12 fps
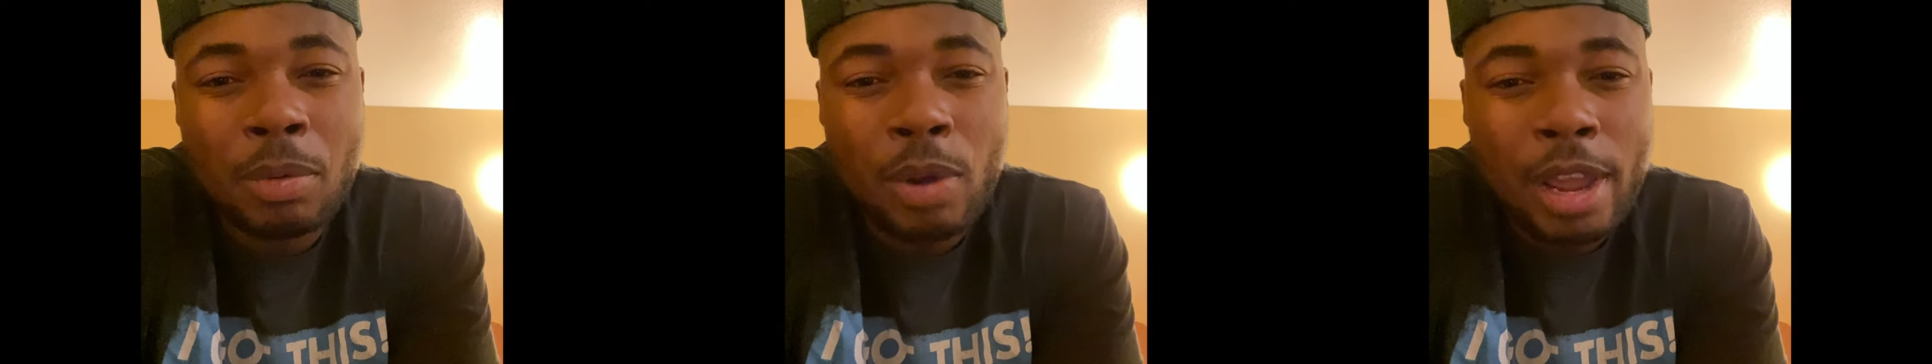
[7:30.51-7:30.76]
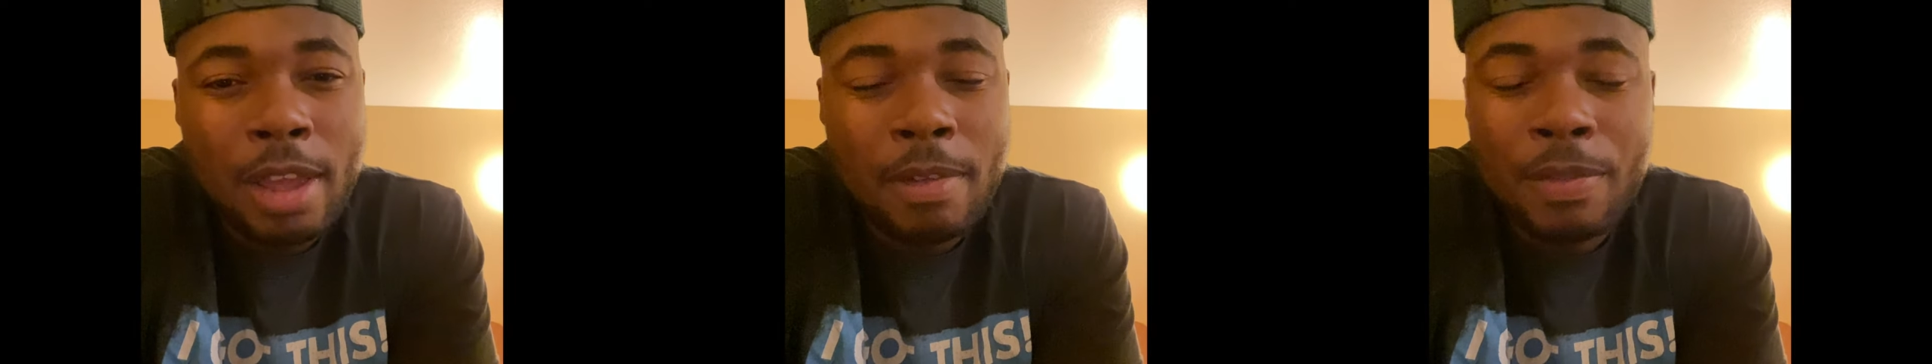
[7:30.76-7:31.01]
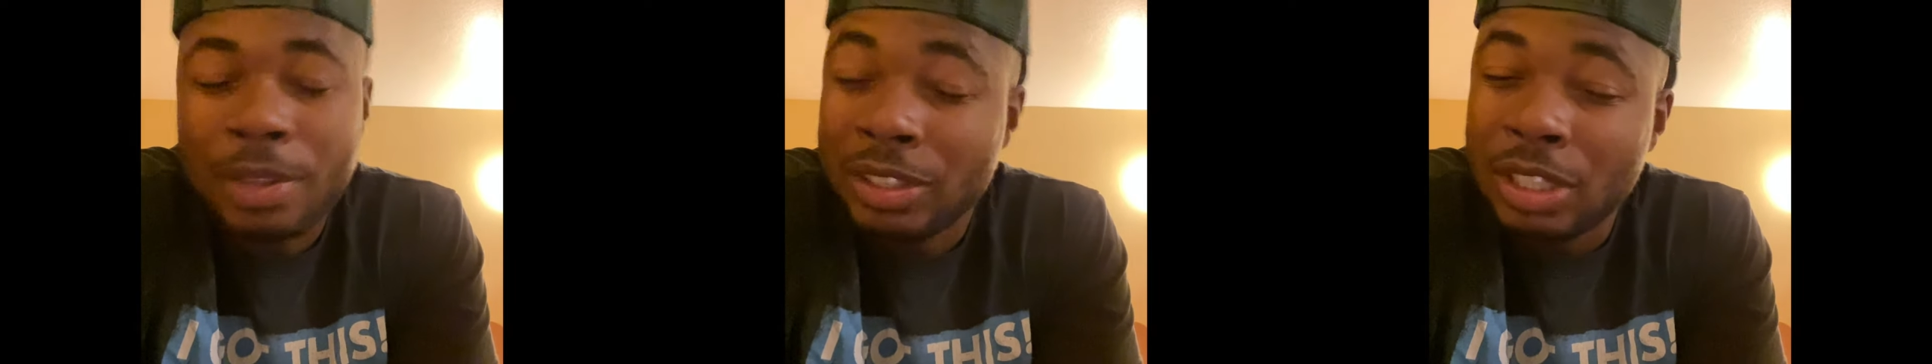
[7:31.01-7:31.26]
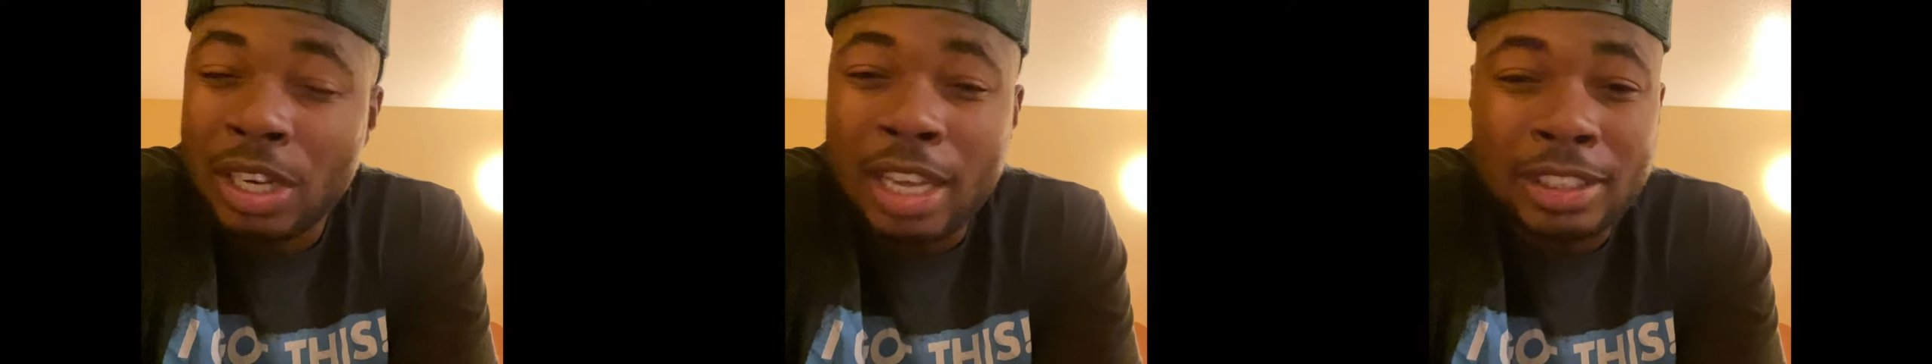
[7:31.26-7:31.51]
grind. It's
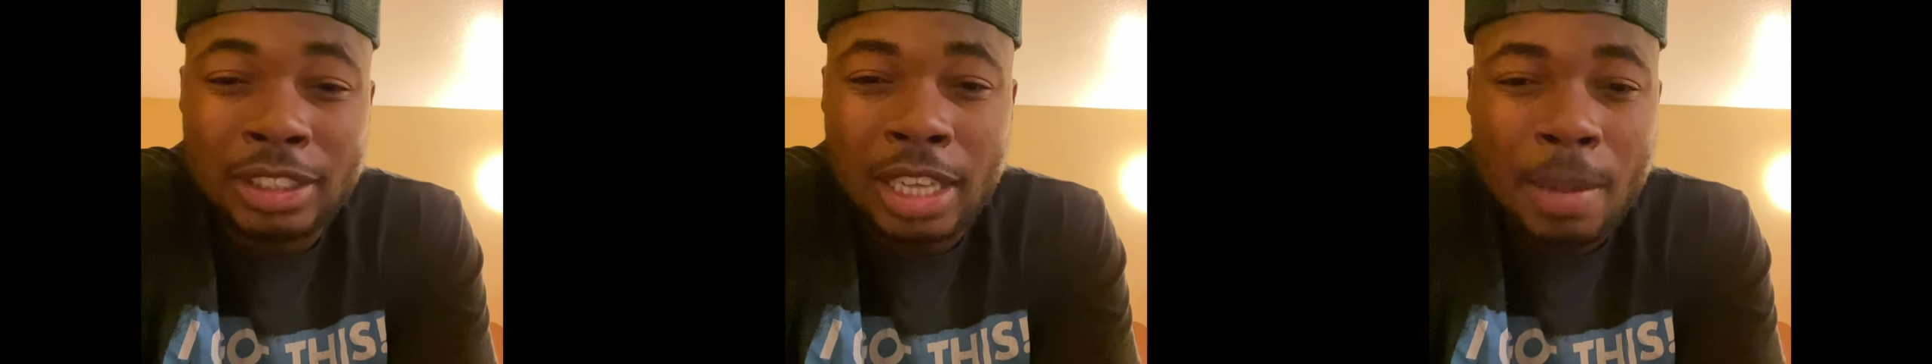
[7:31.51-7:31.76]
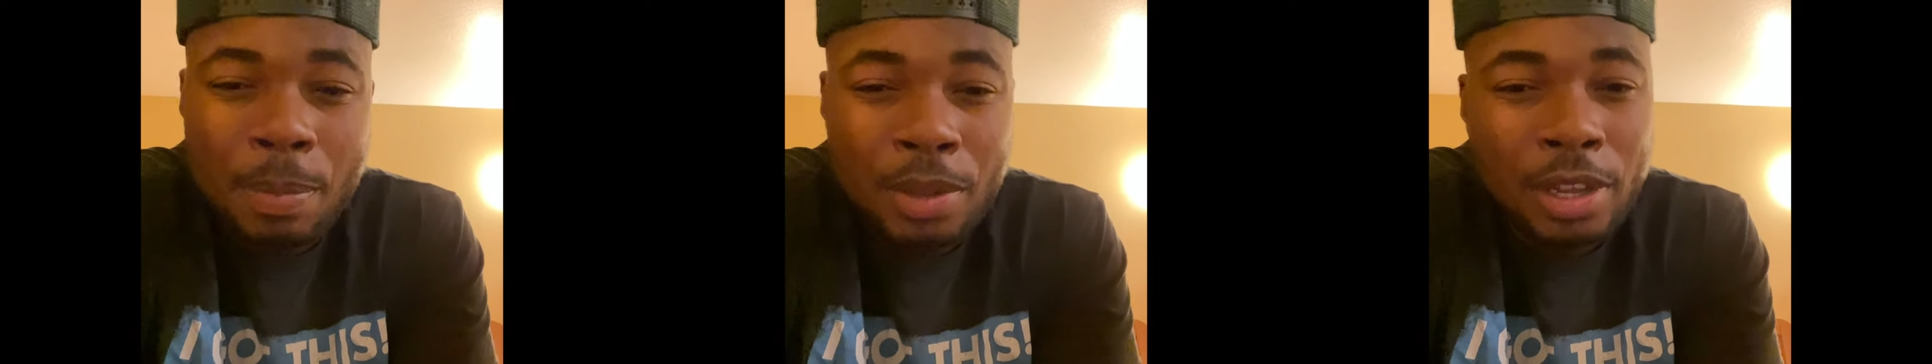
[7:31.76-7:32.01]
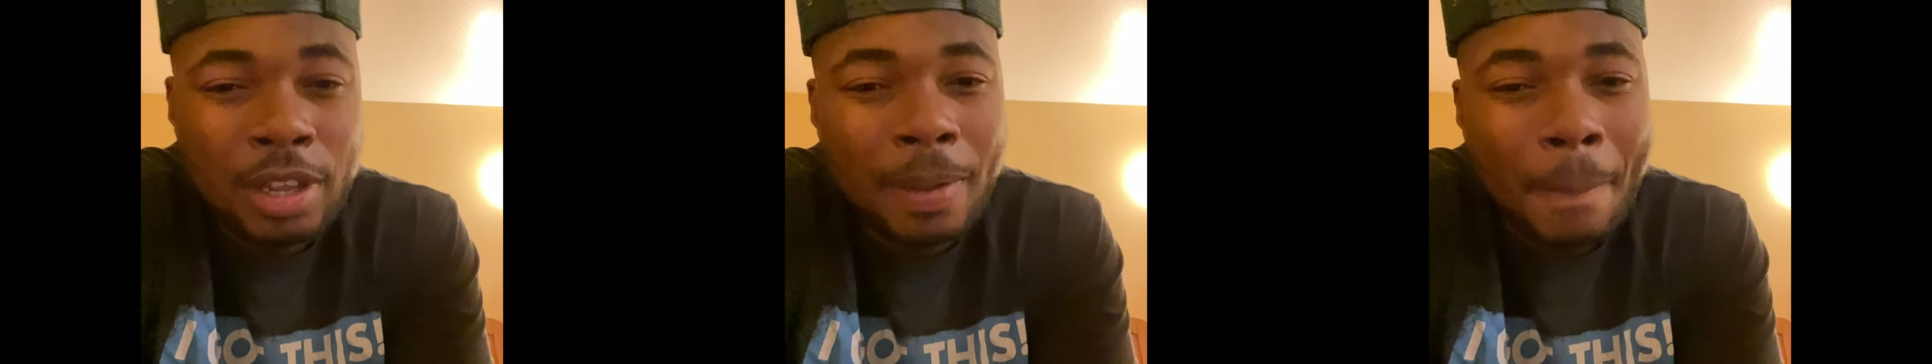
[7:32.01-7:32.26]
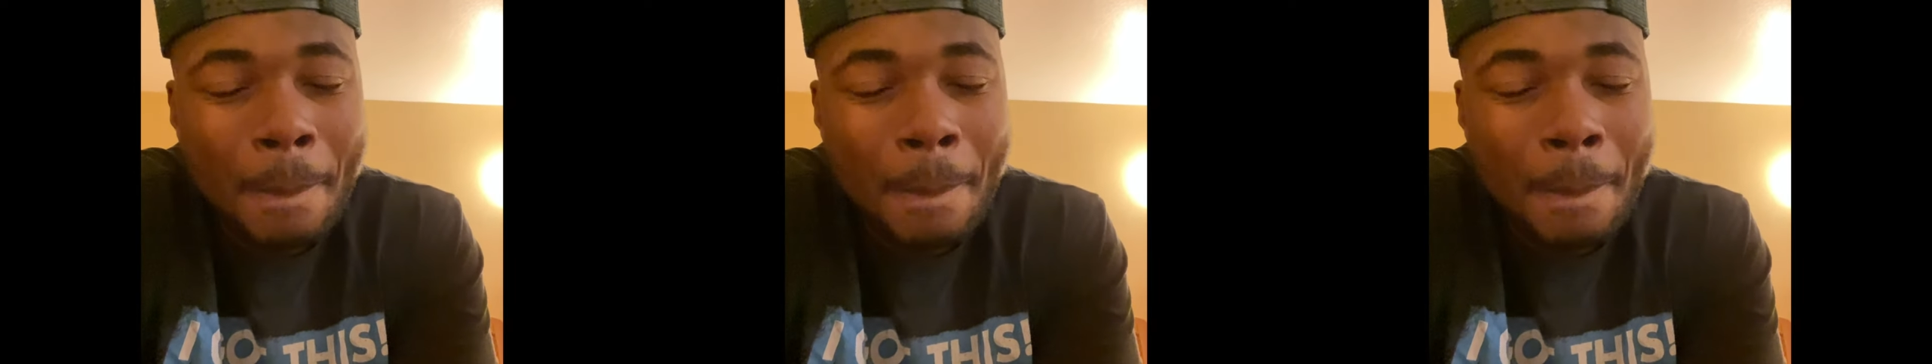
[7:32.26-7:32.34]
a nonstop